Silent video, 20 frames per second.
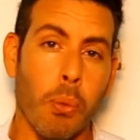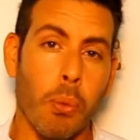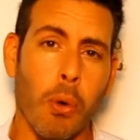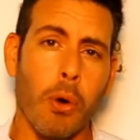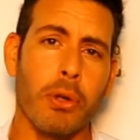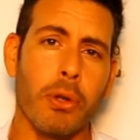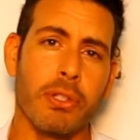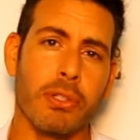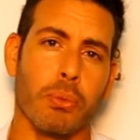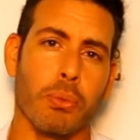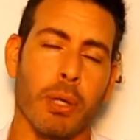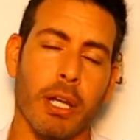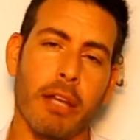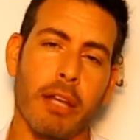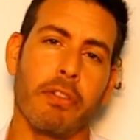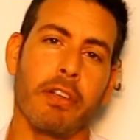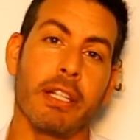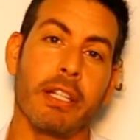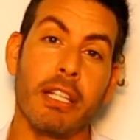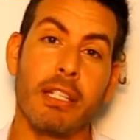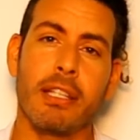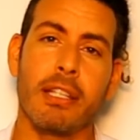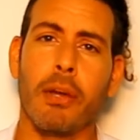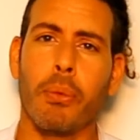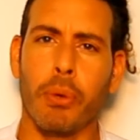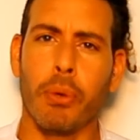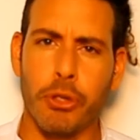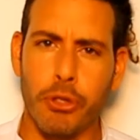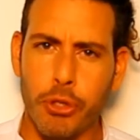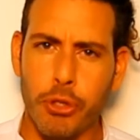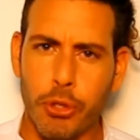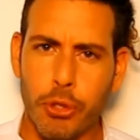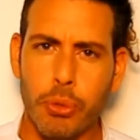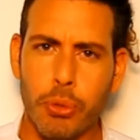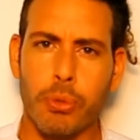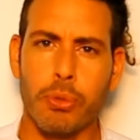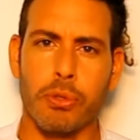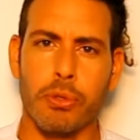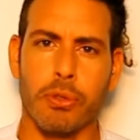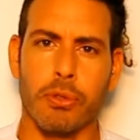was whatever it is that we
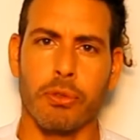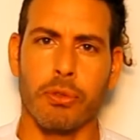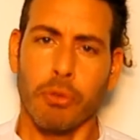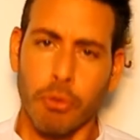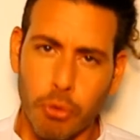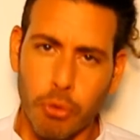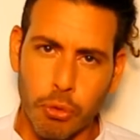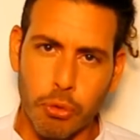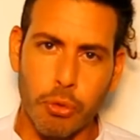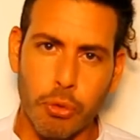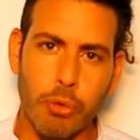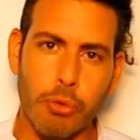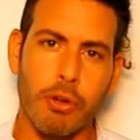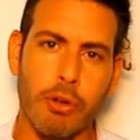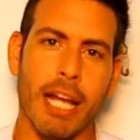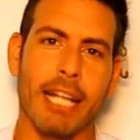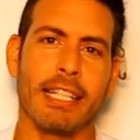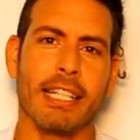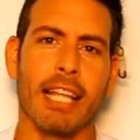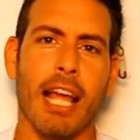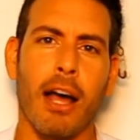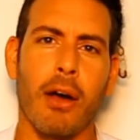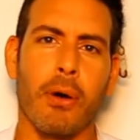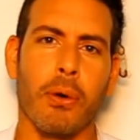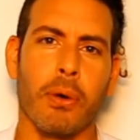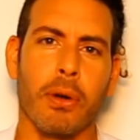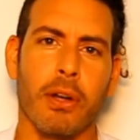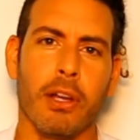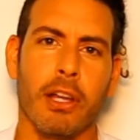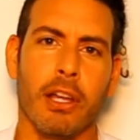choose to do right now?